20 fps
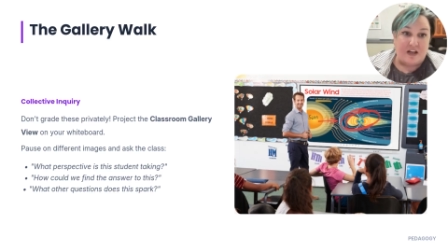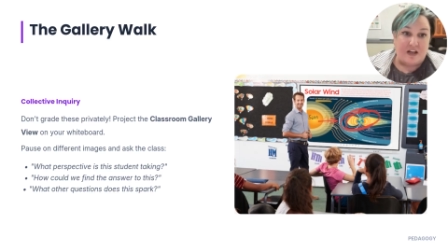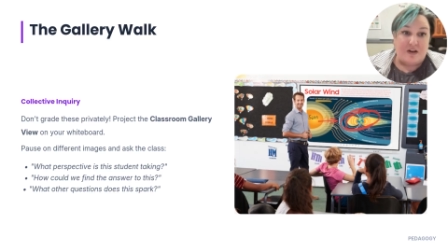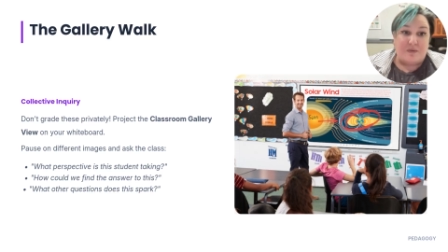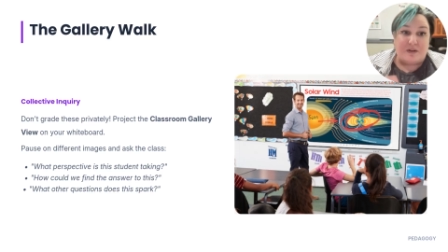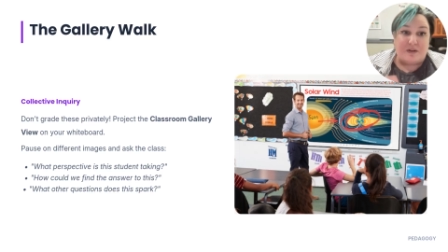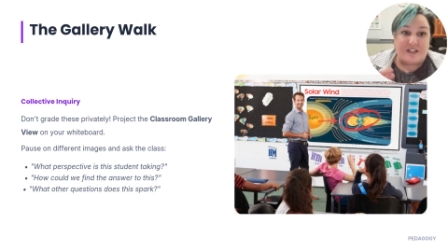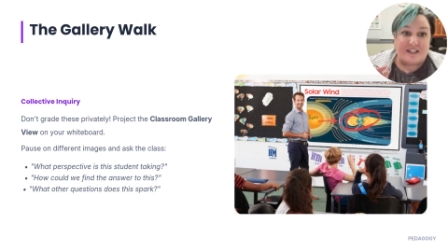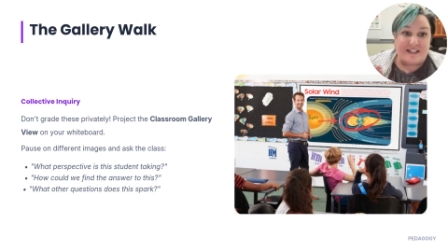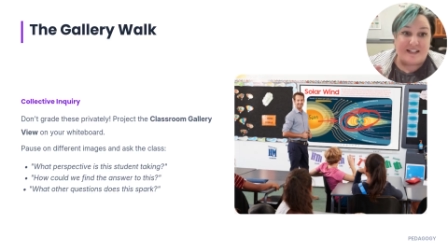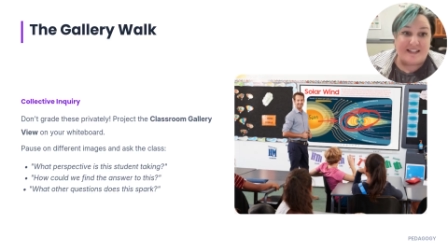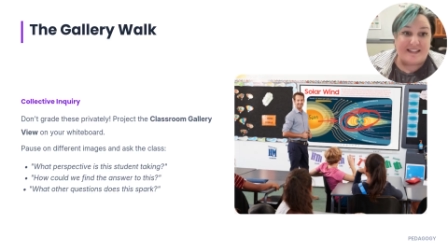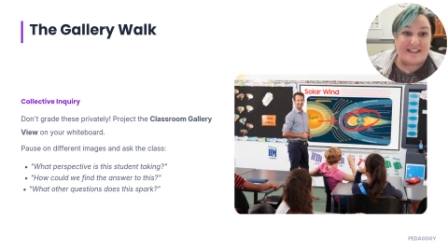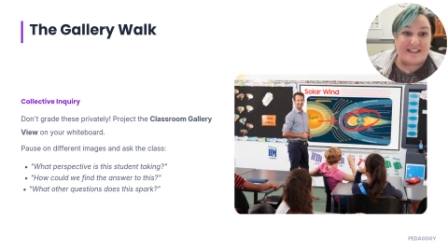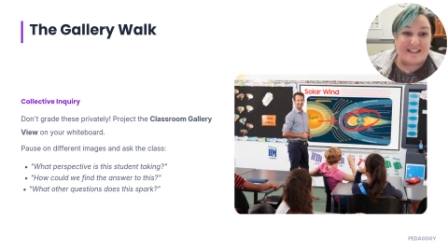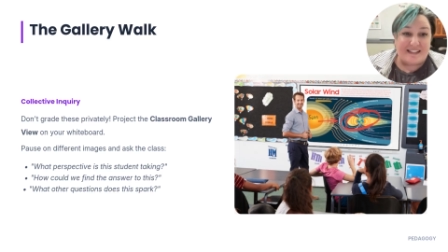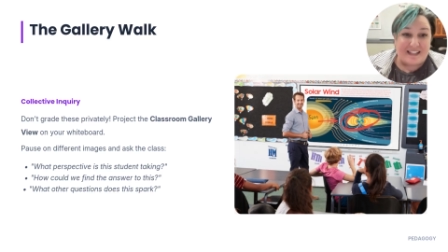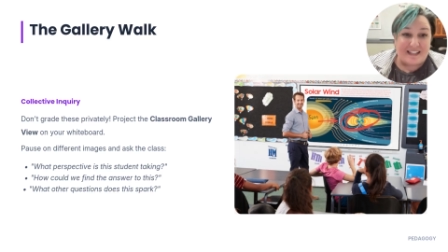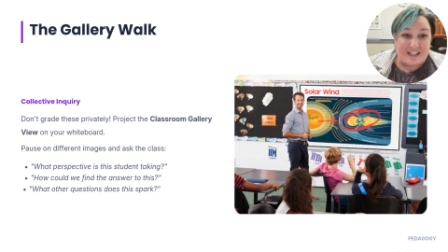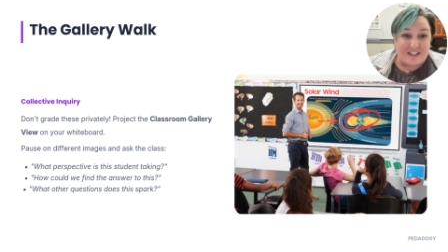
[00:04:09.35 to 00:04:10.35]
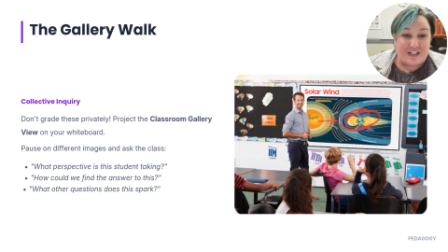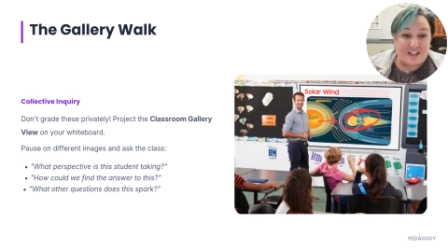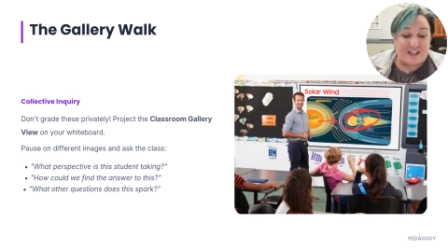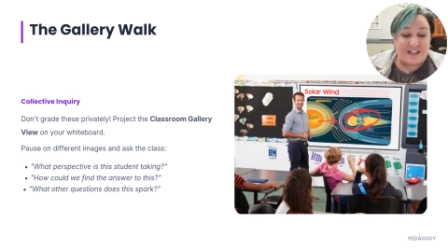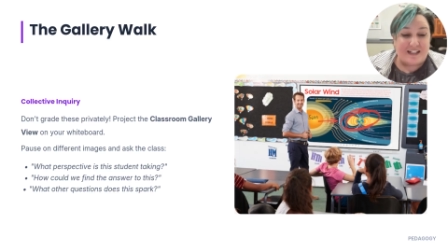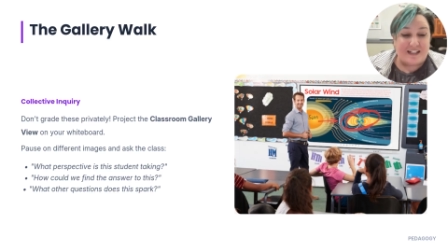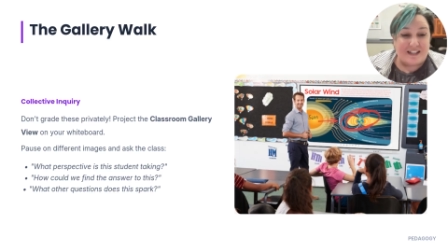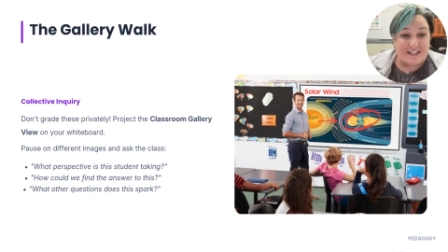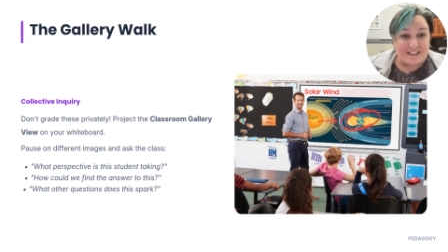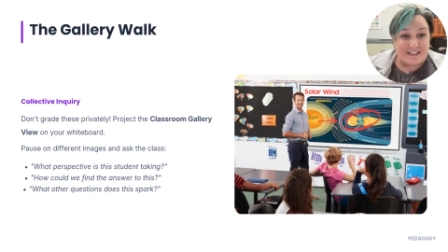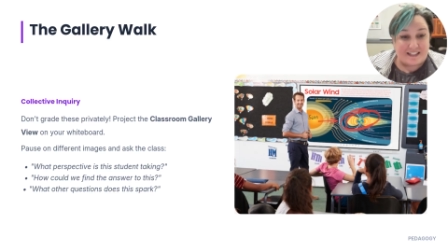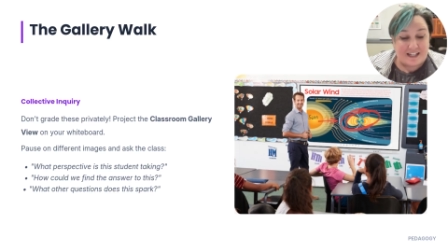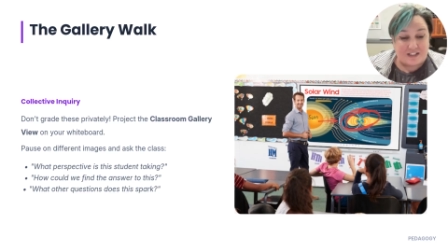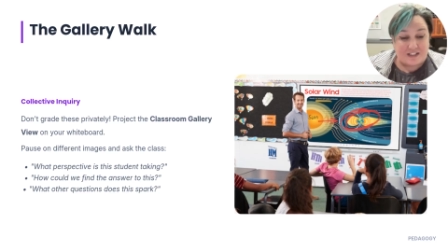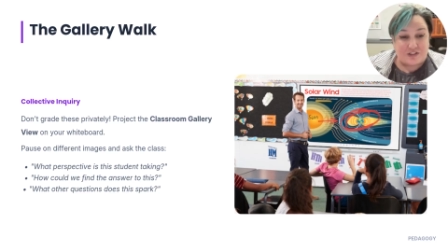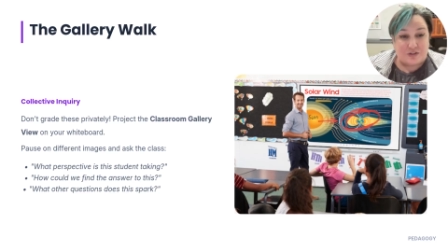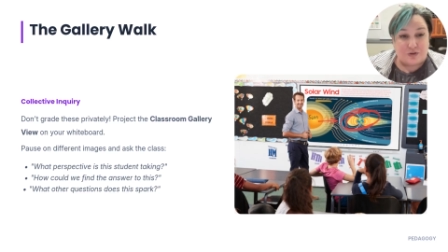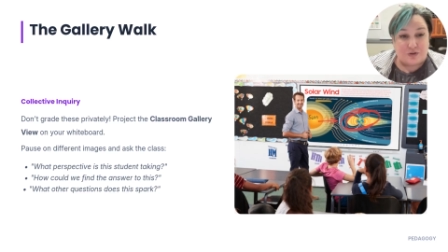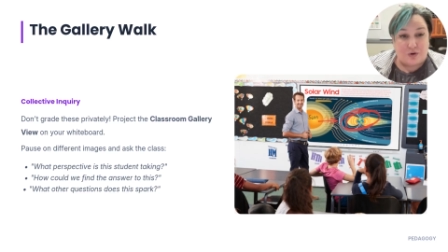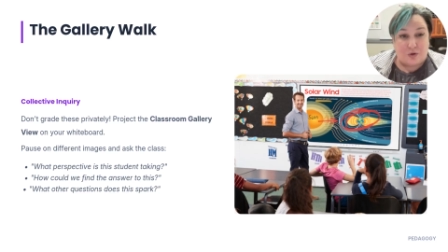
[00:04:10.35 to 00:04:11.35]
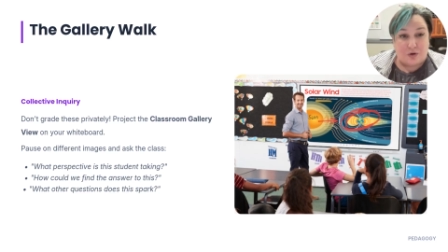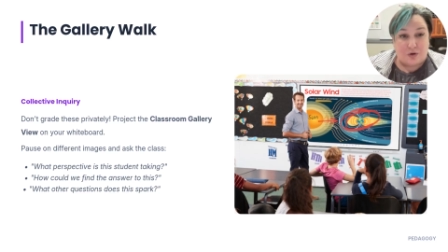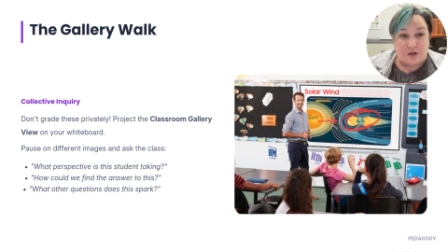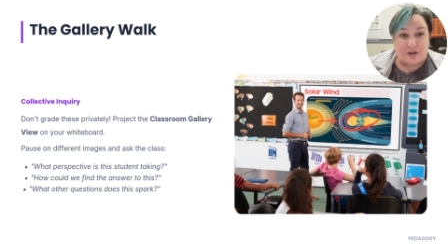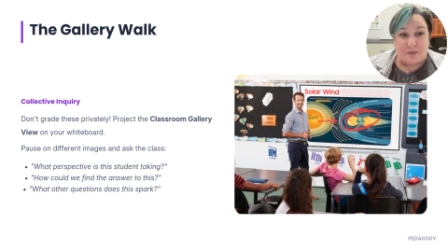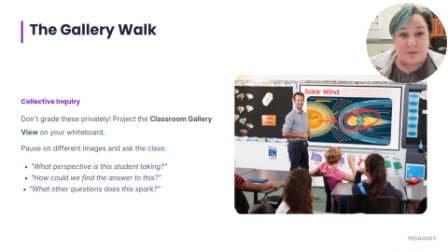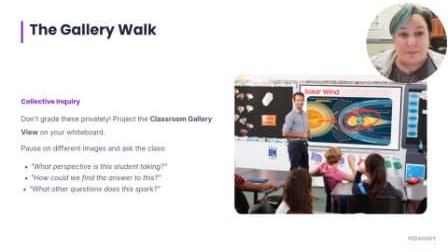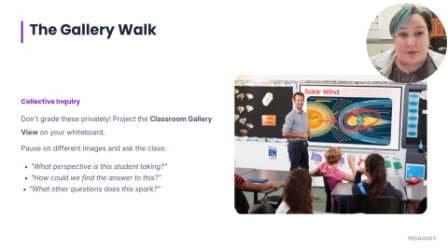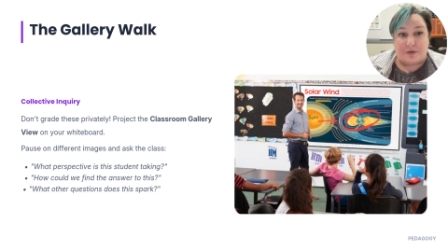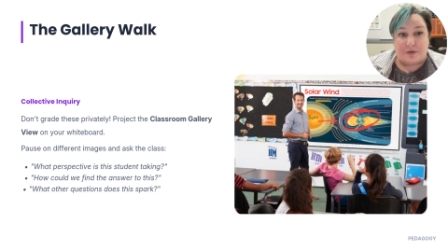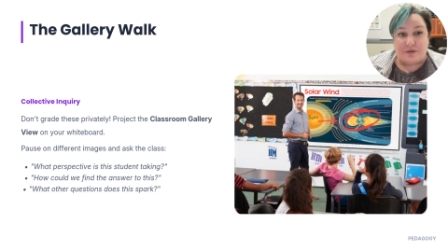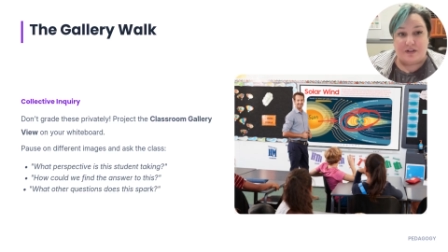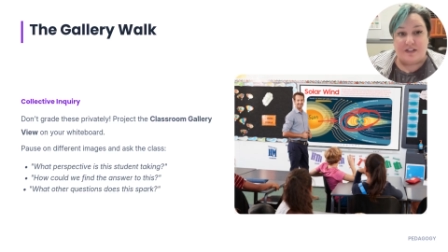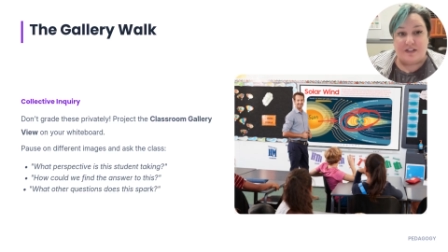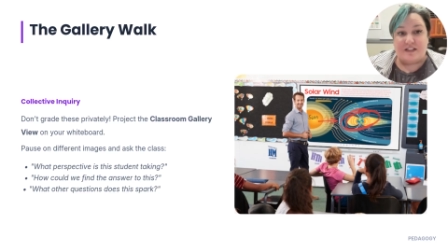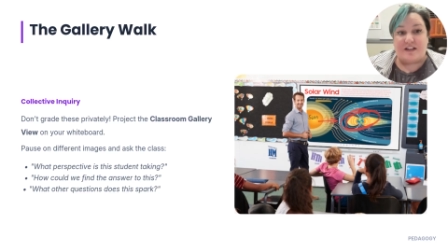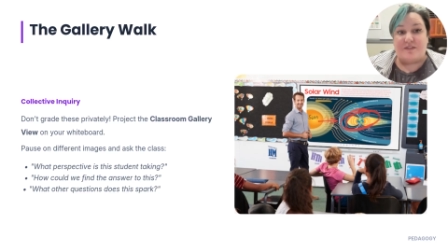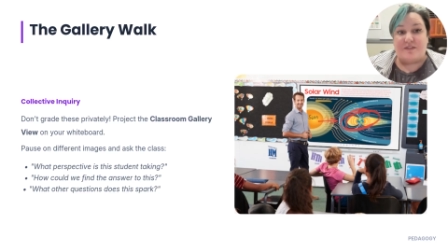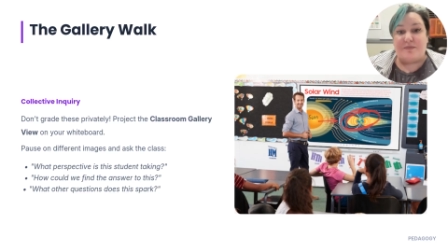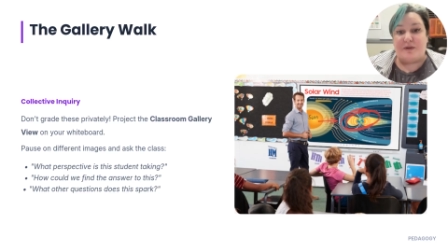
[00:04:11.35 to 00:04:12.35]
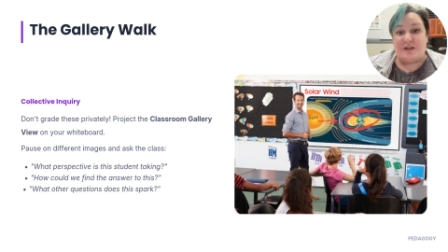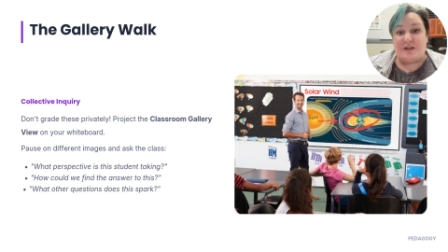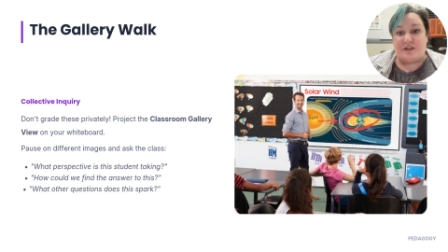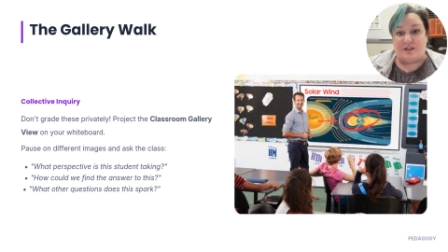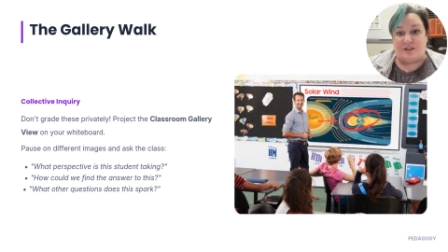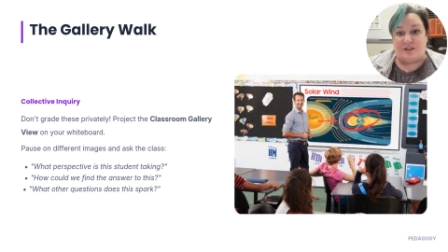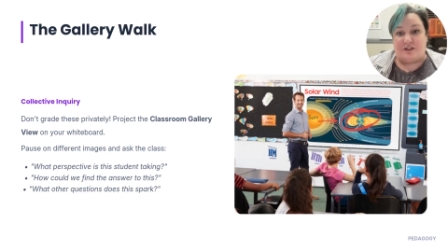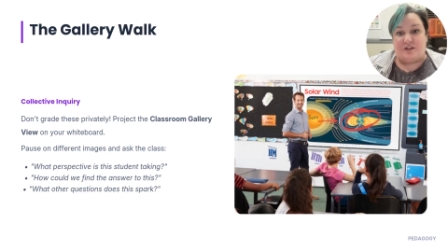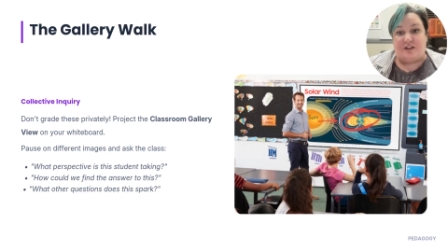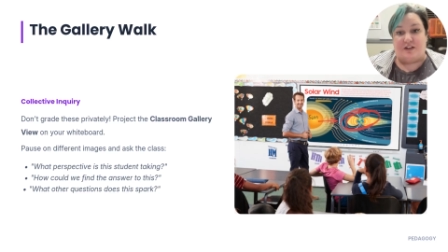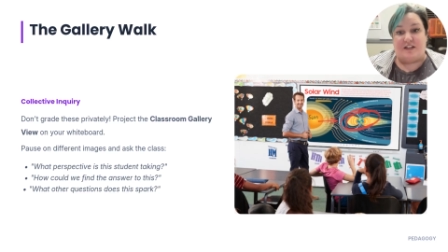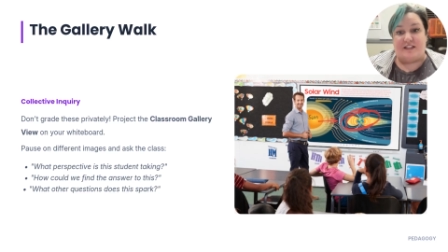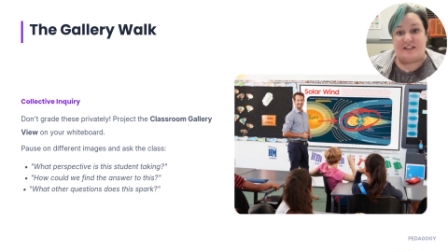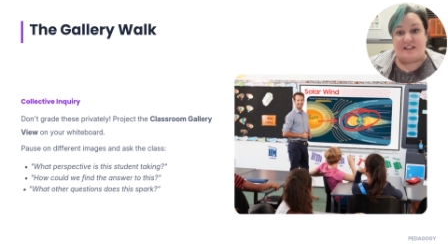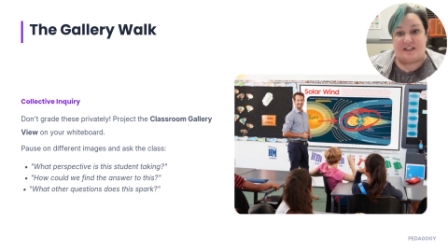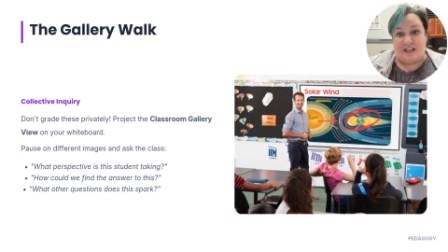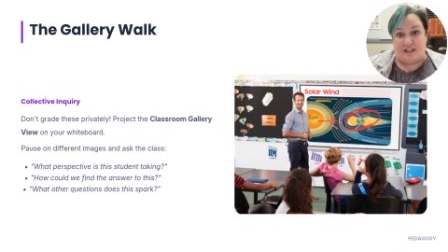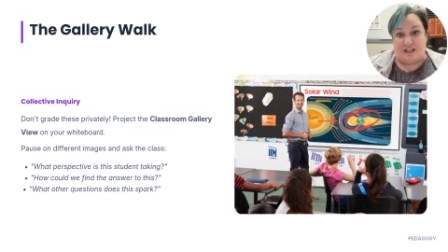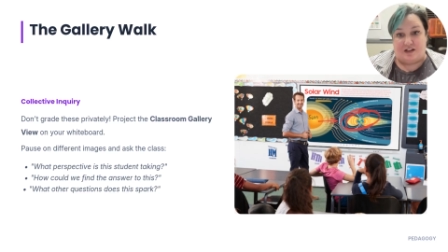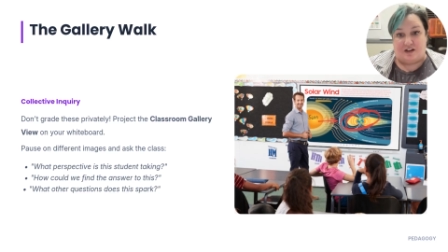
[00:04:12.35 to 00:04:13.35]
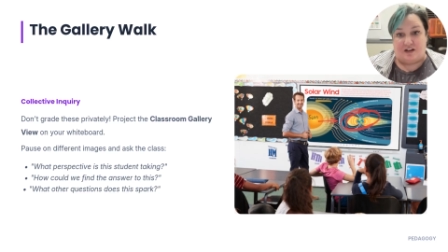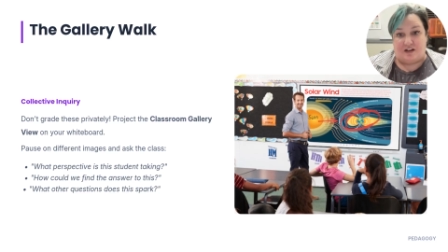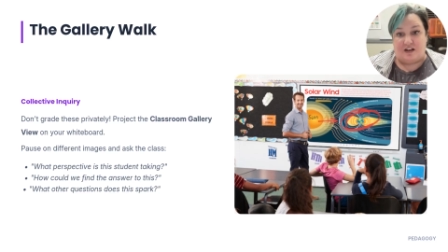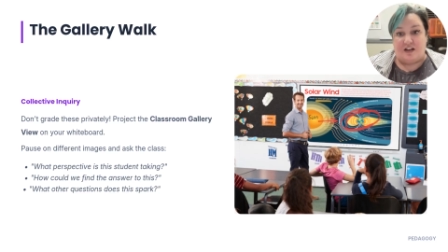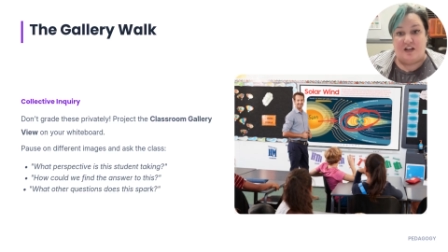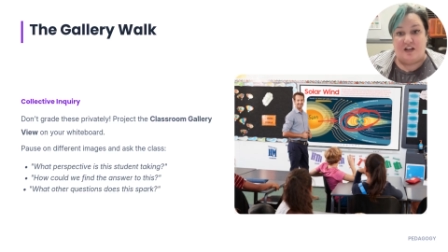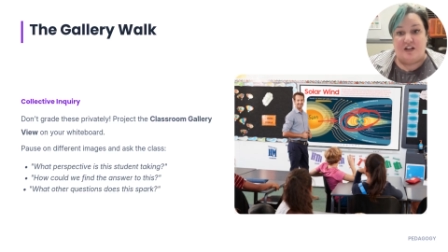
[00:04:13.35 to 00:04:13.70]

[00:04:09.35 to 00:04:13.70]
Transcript: which is such an essential core component of being a curious thinker.